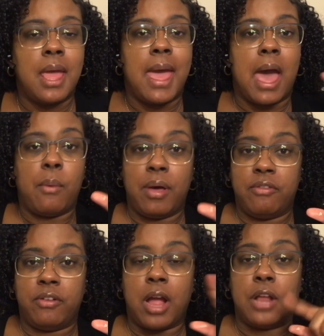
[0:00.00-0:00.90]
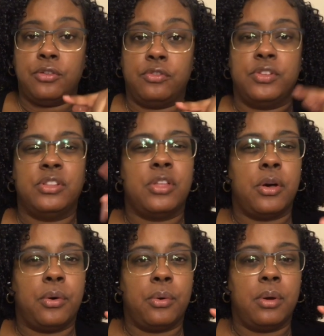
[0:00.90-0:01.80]
However, I
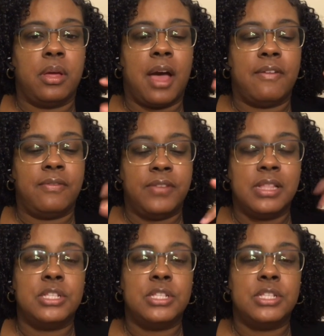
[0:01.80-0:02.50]
feel